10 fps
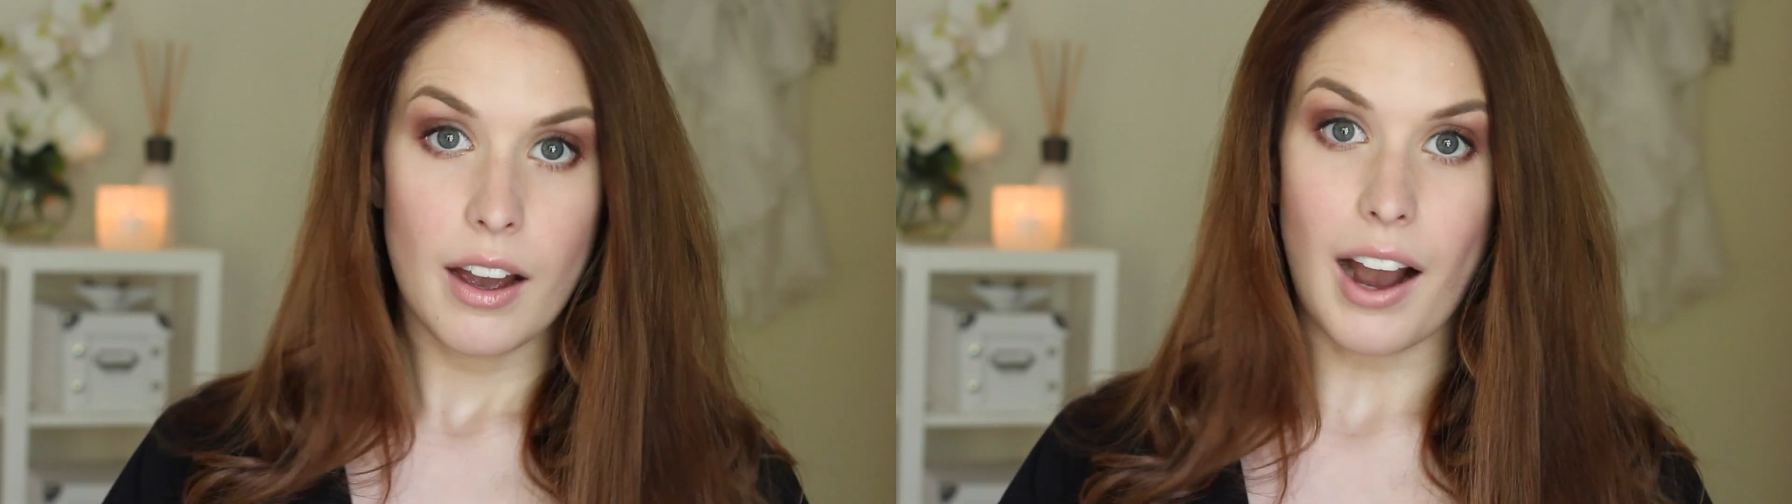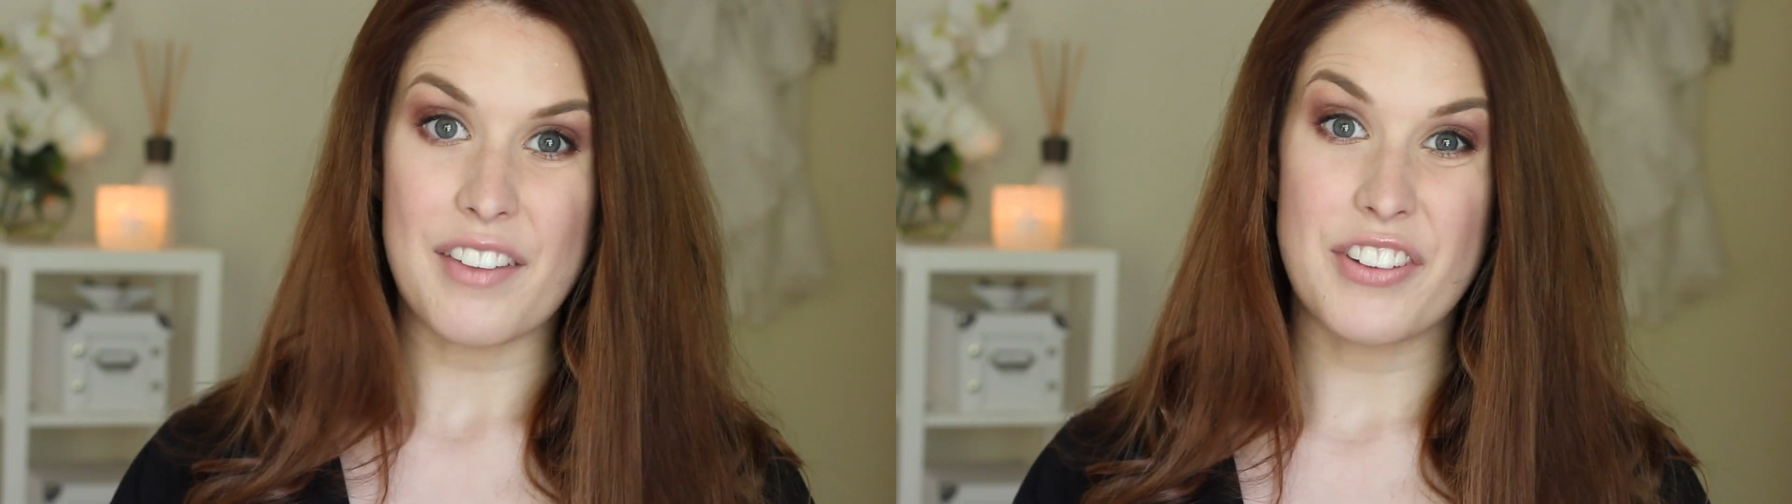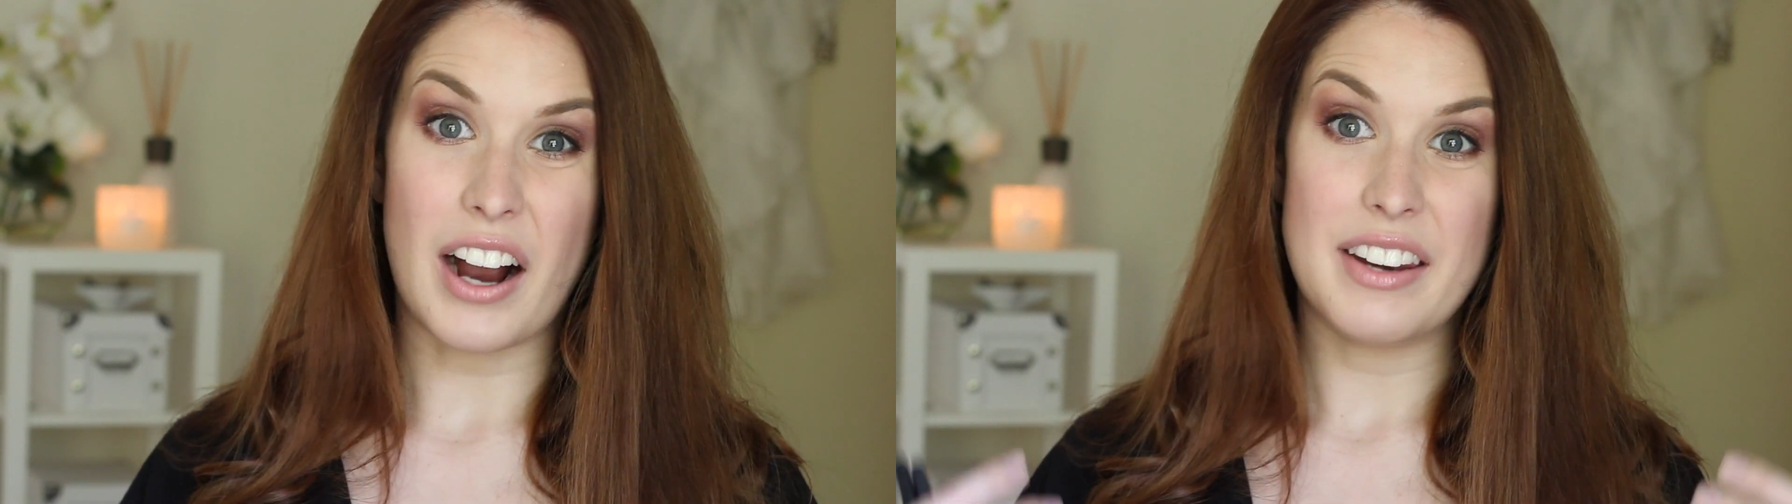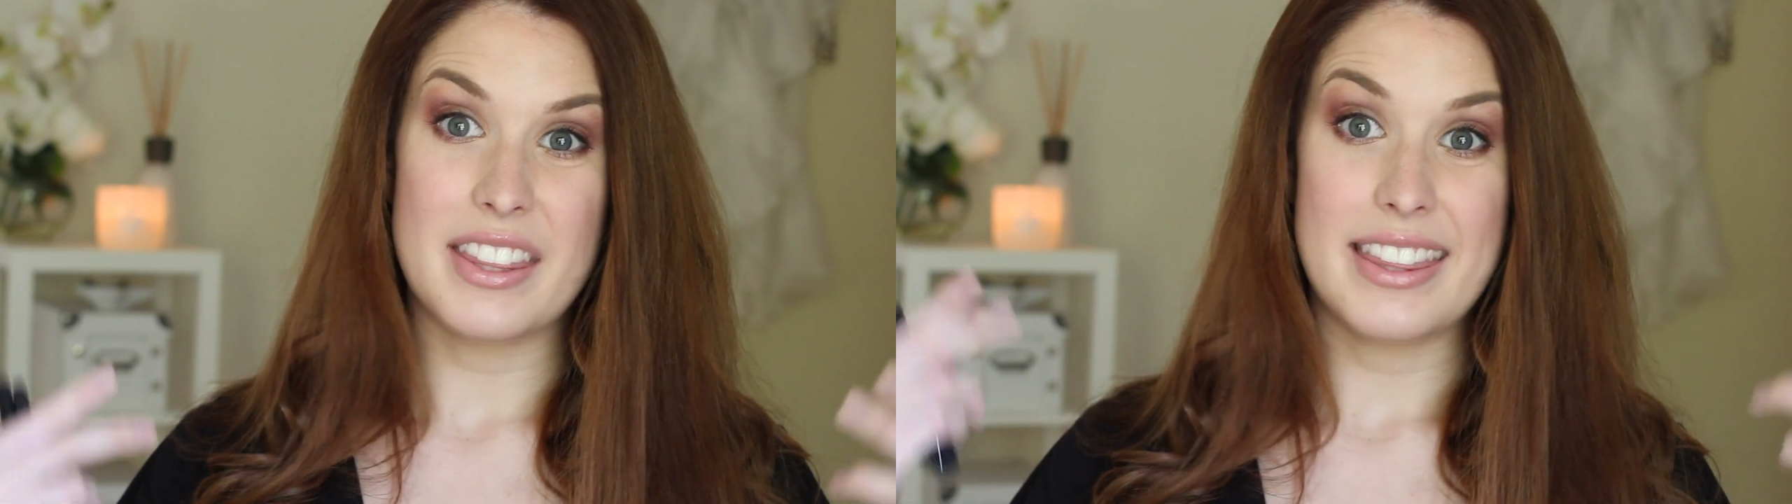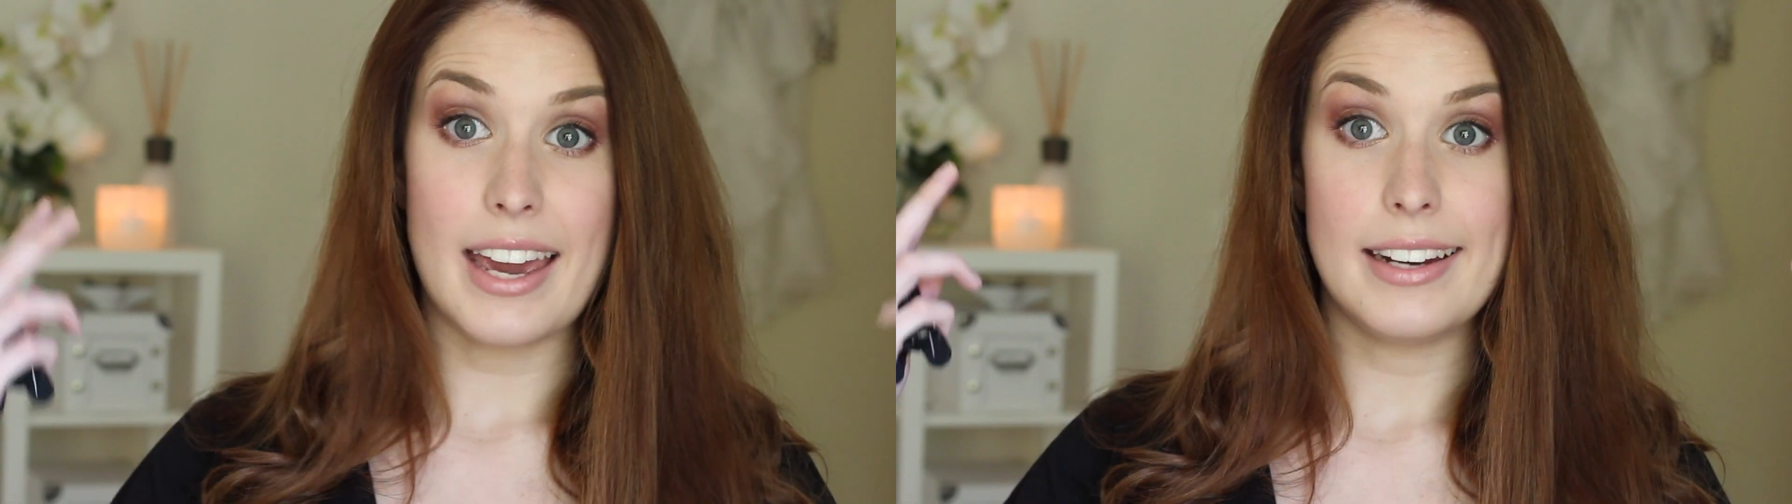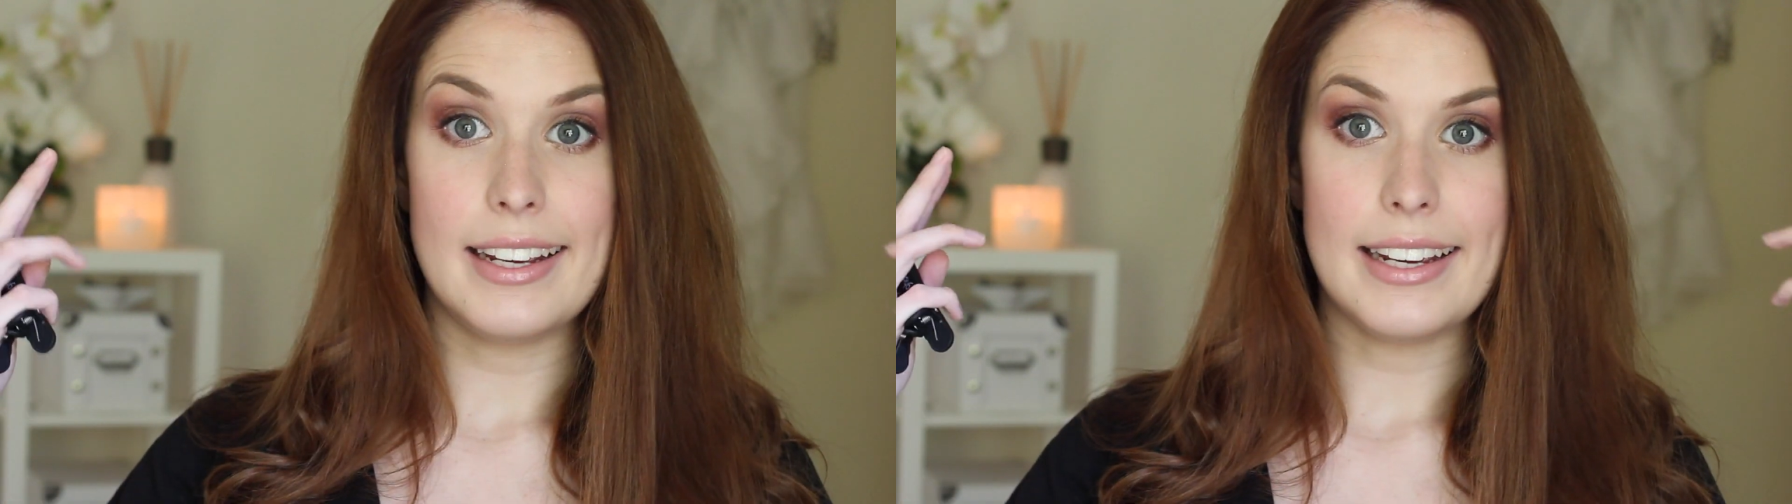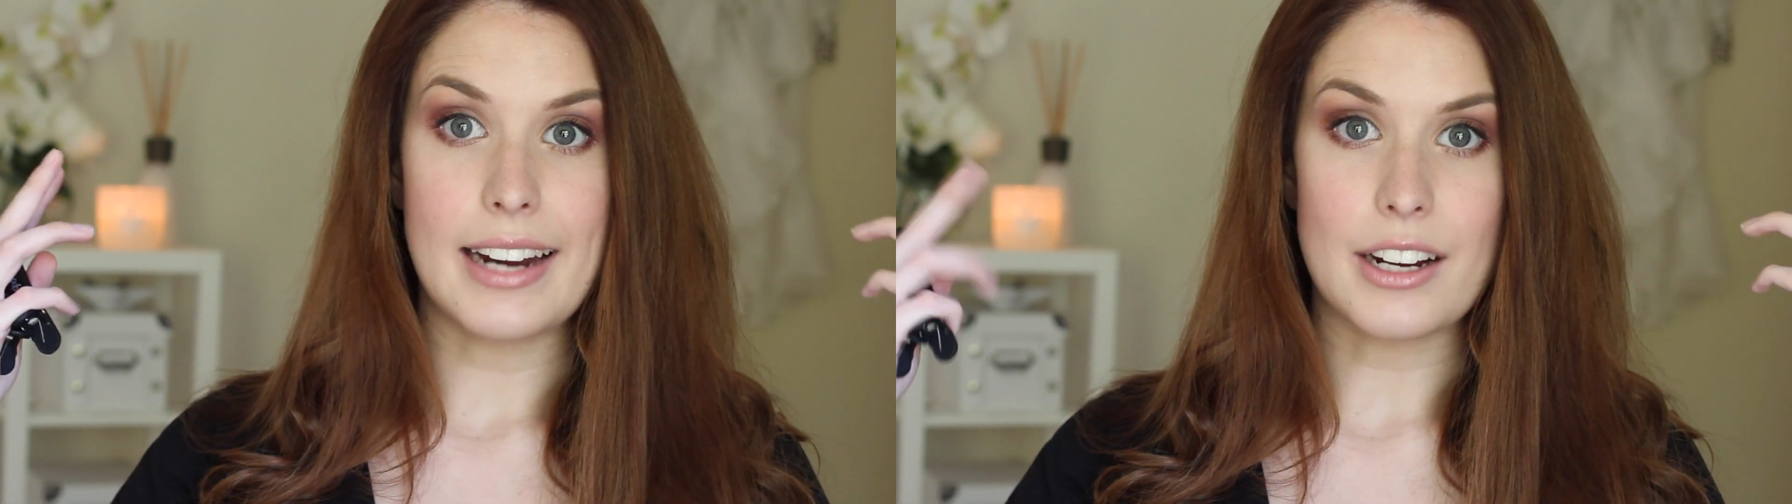I find then it